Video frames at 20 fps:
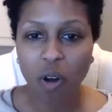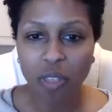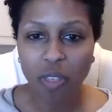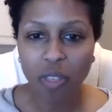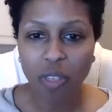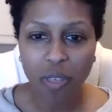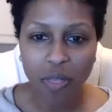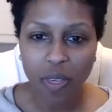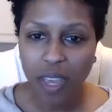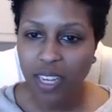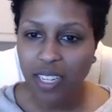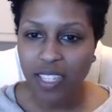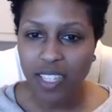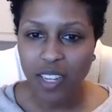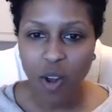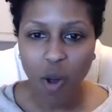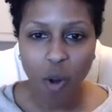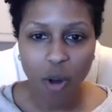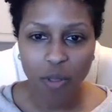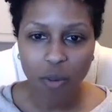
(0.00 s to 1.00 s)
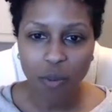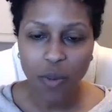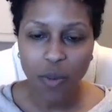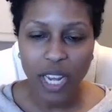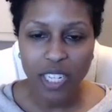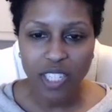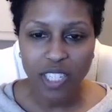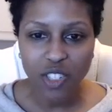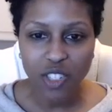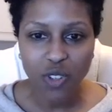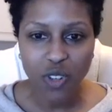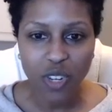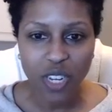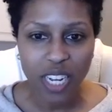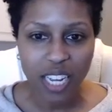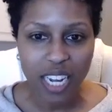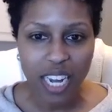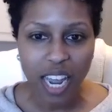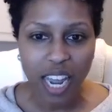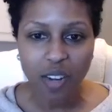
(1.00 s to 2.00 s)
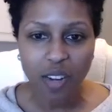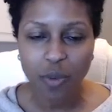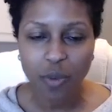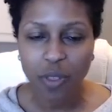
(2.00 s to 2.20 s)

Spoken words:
to all the things and all the ways that you can